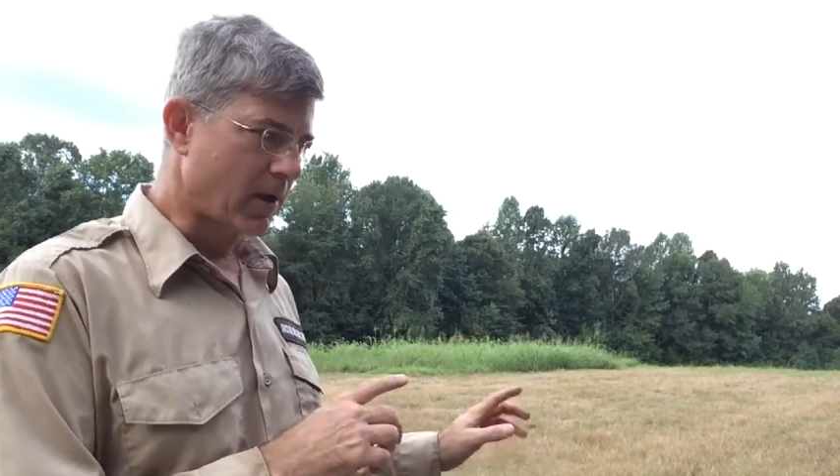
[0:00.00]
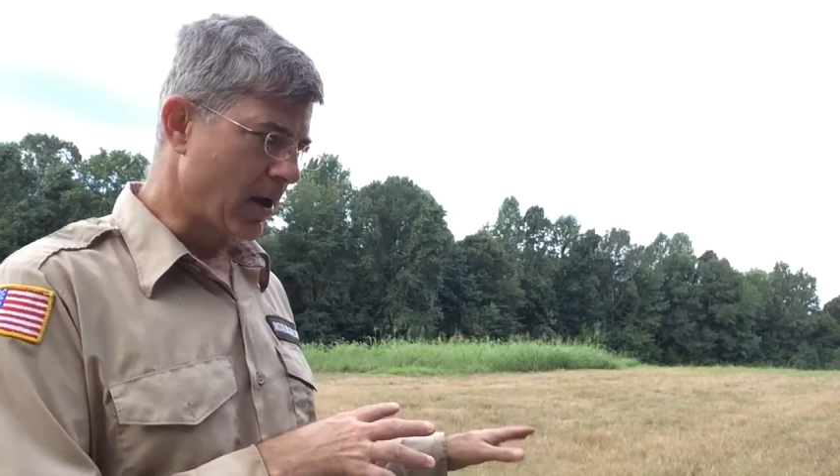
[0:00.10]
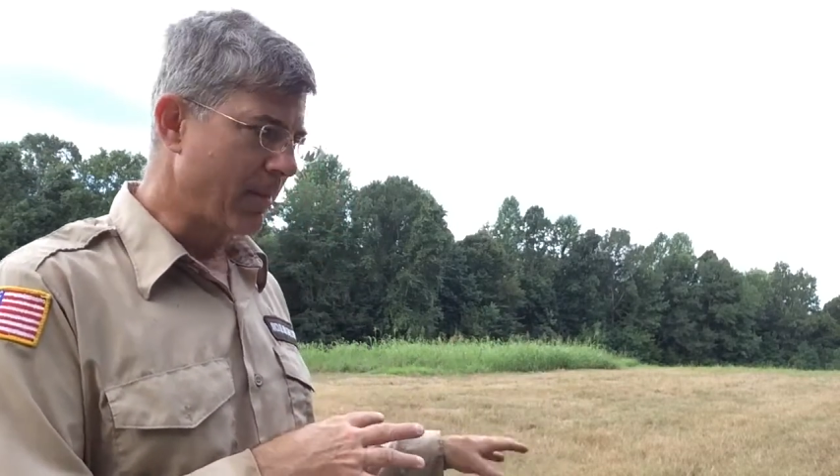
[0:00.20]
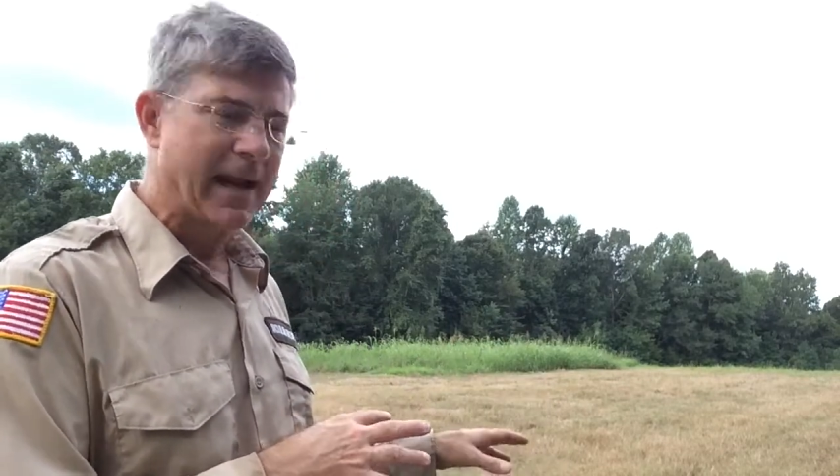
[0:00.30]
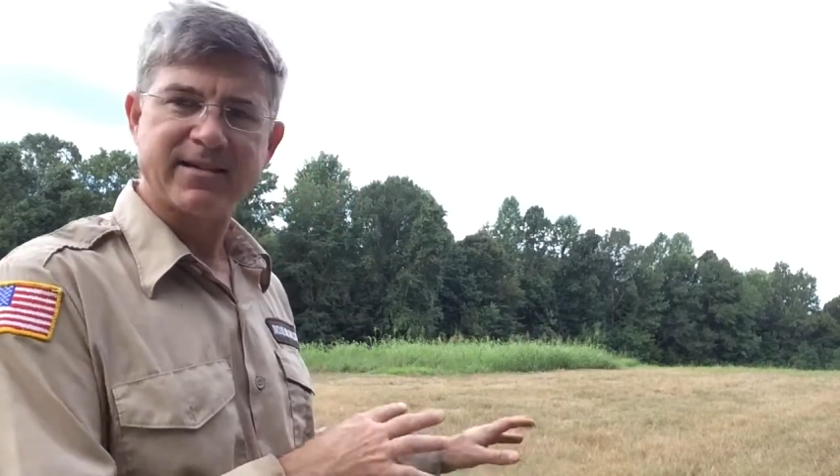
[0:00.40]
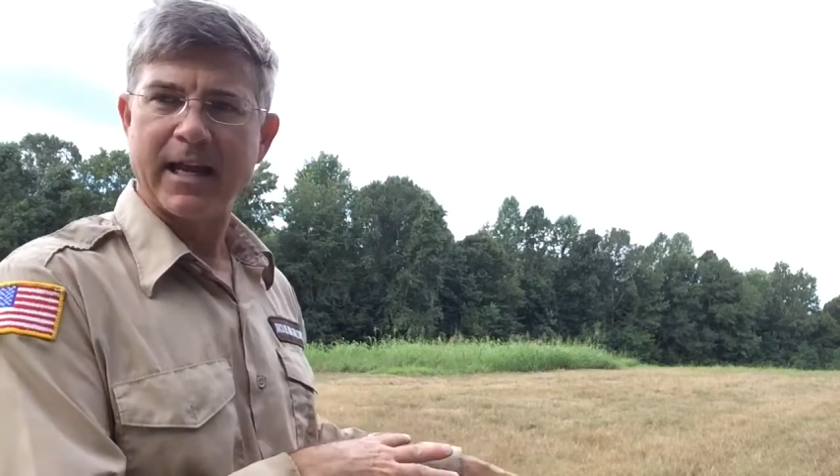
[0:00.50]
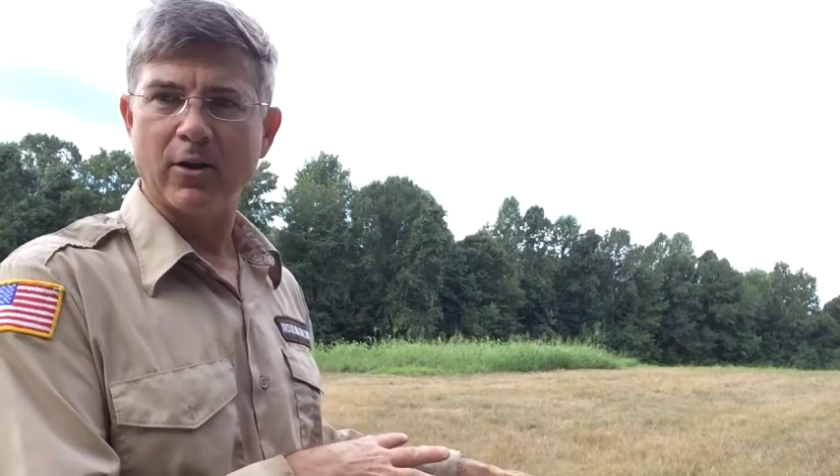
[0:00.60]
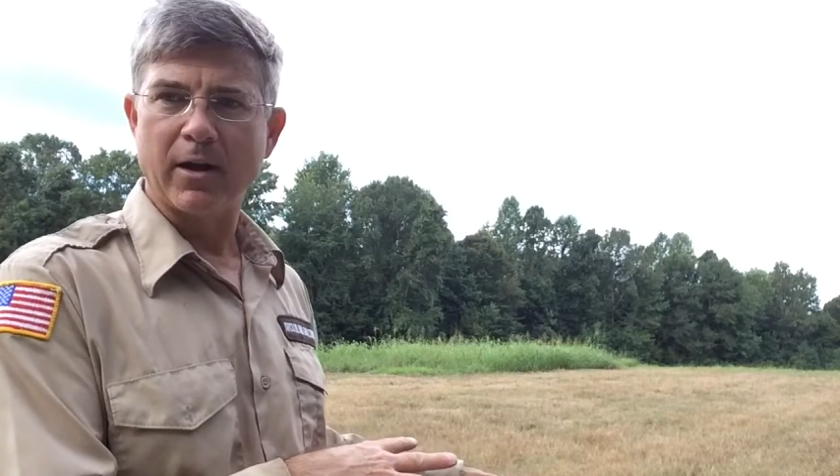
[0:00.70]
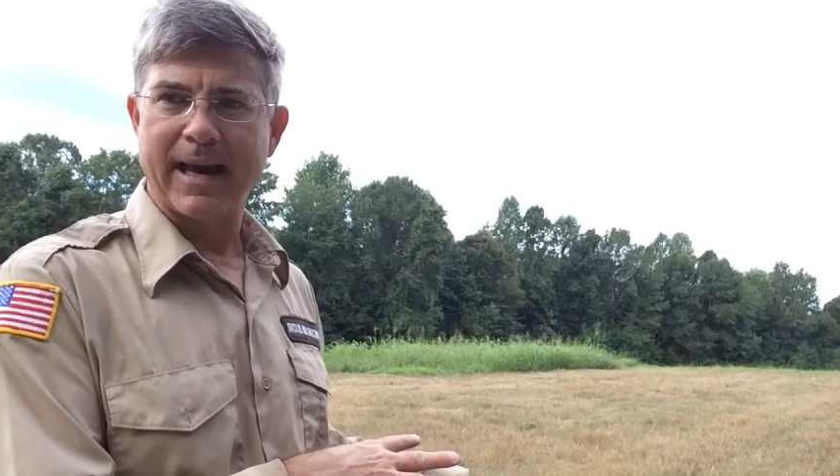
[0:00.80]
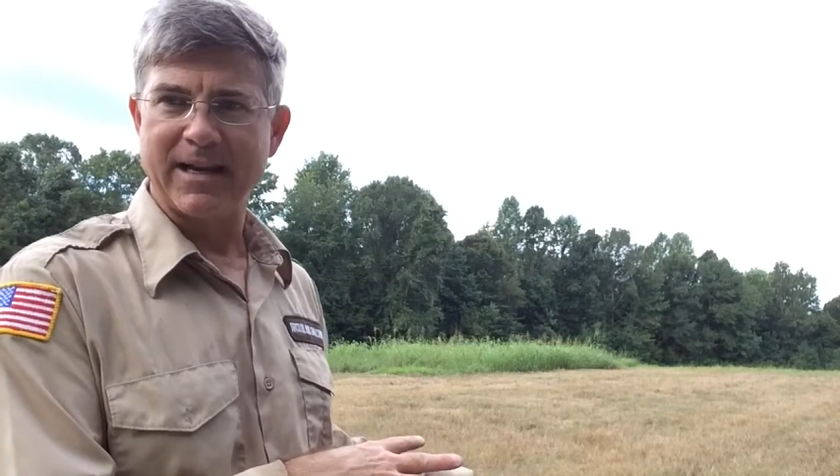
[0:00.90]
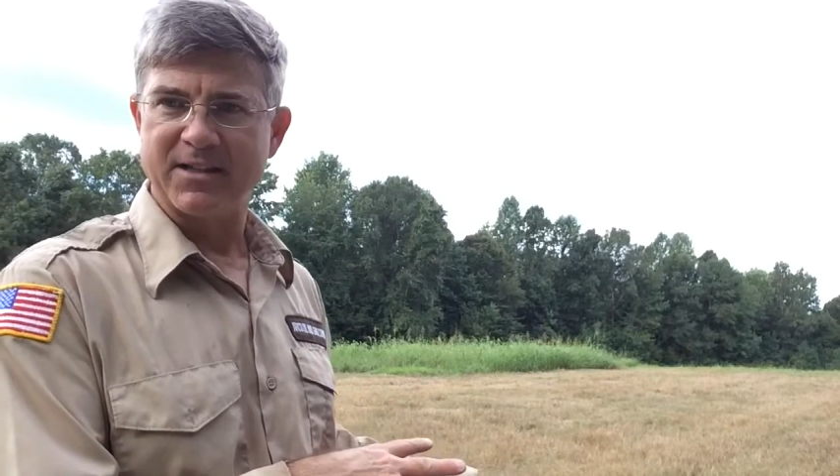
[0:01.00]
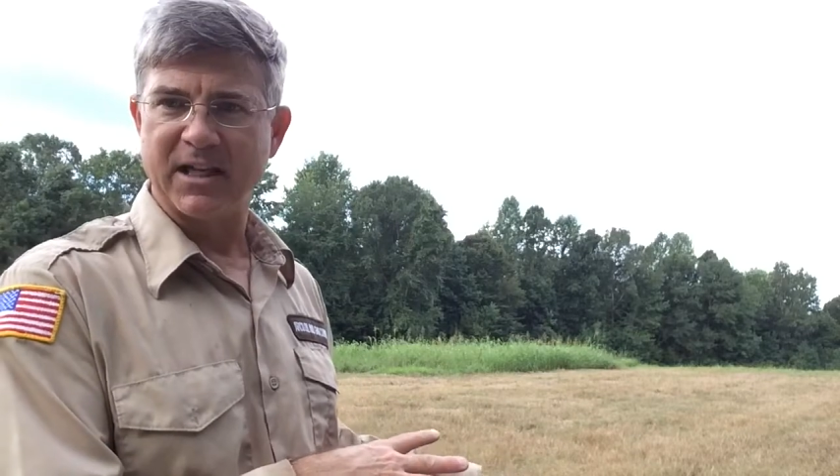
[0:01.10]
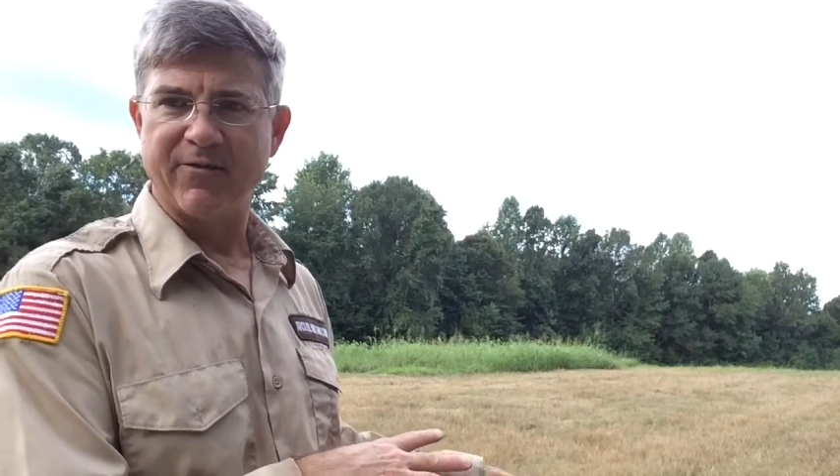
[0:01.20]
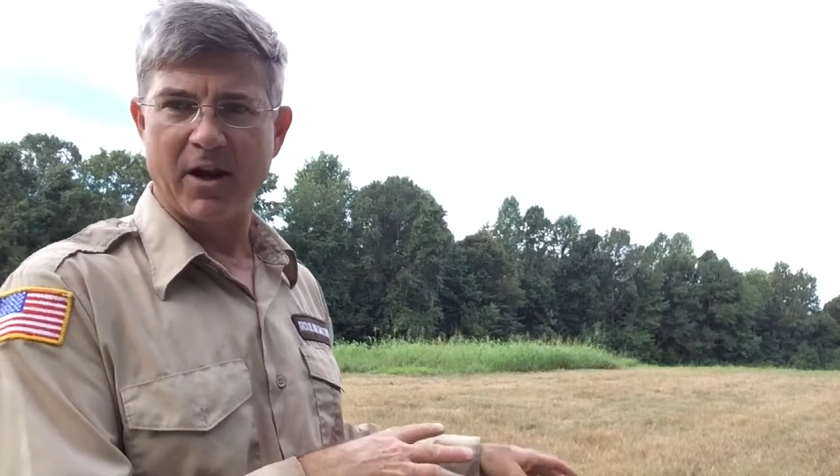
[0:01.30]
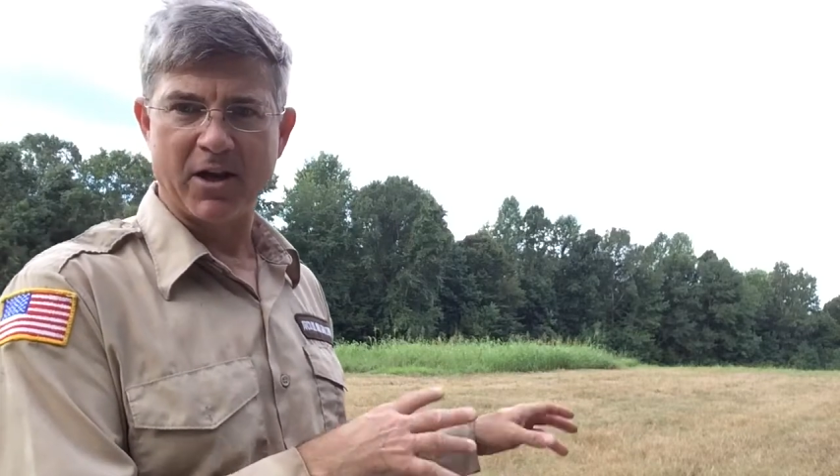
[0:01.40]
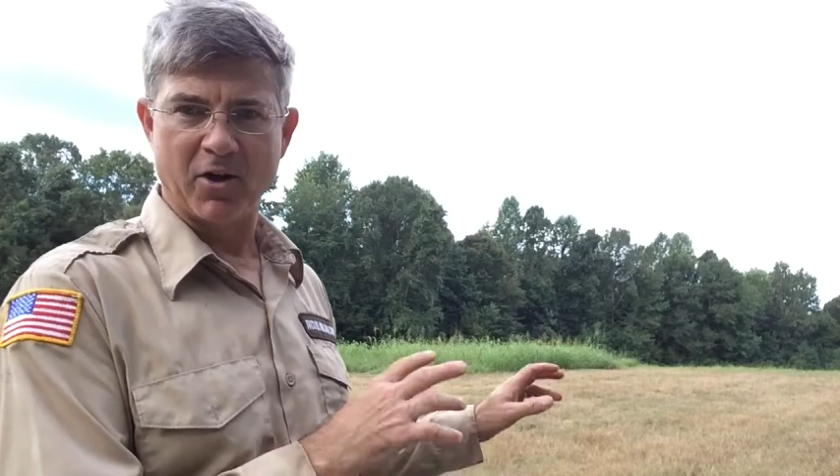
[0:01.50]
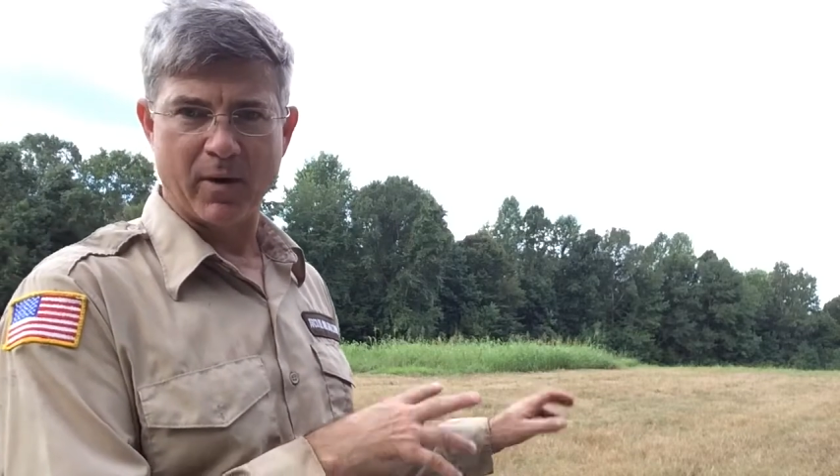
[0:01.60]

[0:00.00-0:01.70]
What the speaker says: come back, take a look at it, see if I need to